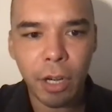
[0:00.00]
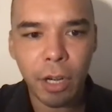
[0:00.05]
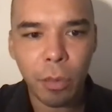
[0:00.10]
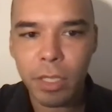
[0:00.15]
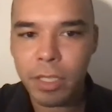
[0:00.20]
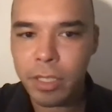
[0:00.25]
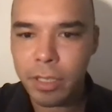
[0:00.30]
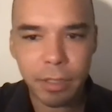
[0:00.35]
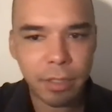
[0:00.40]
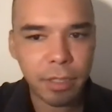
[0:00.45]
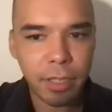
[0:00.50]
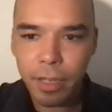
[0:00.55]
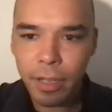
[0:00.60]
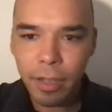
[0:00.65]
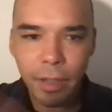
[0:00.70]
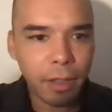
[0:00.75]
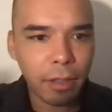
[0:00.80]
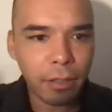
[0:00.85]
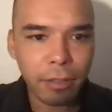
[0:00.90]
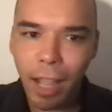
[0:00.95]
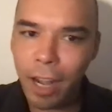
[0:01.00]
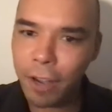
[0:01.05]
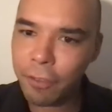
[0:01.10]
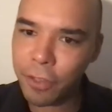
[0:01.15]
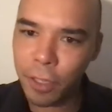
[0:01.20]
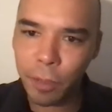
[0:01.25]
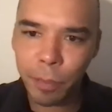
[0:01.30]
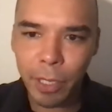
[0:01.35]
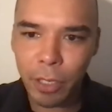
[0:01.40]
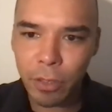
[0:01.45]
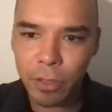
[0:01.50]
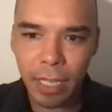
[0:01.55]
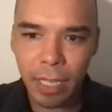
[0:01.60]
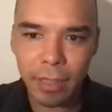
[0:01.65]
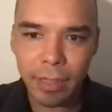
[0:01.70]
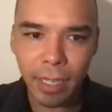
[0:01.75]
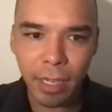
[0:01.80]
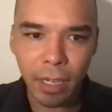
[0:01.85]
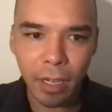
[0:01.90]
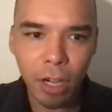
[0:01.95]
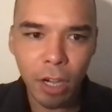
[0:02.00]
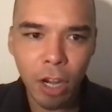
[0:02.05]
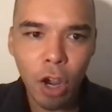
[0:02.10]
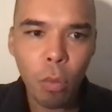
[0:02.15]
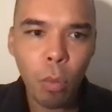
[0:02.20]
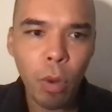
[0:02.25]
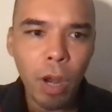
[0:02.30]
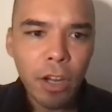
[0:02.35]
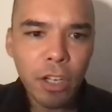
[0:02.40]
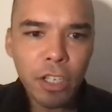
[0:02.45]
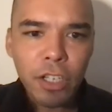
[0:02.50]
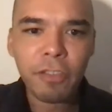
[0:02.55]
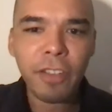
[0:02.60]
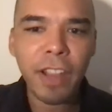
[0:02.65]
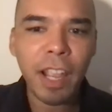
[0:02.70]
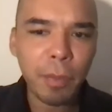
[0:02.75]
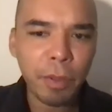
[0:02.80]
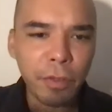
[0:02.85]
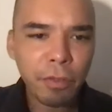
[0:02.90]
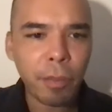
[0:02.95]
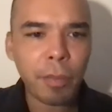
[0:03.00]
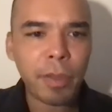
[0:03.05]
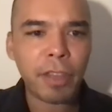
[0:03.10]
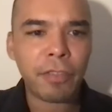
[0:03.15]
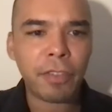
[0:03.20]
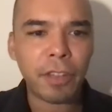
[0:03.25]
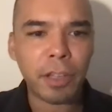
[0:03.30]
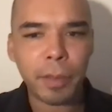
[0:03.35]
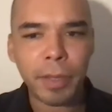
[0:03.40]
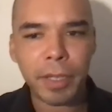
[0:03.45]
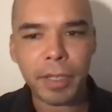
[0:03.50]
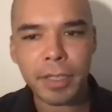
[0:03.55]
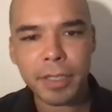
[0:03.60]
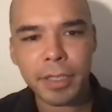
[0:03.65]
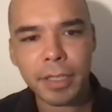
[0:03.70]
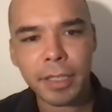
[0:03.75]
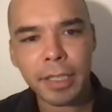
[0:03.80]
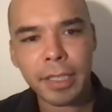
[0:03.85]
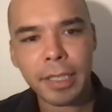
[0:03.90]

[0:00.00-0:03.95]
Which is a lot of Filipinos out there. Where is your family from in the Philippines?